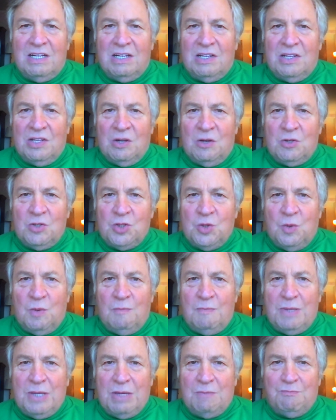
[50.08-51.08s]
those who
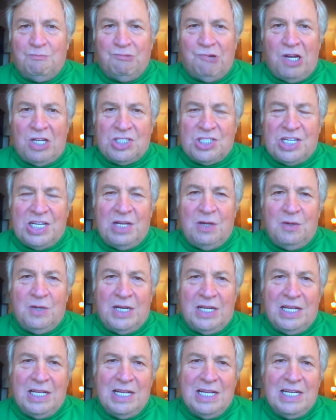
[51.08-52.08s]
have been
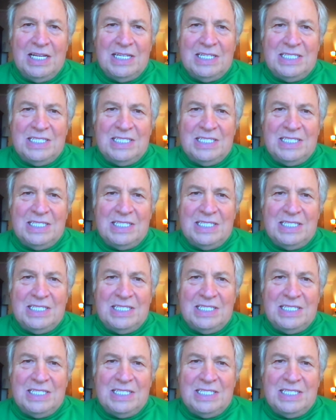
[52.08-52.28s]
prosecuting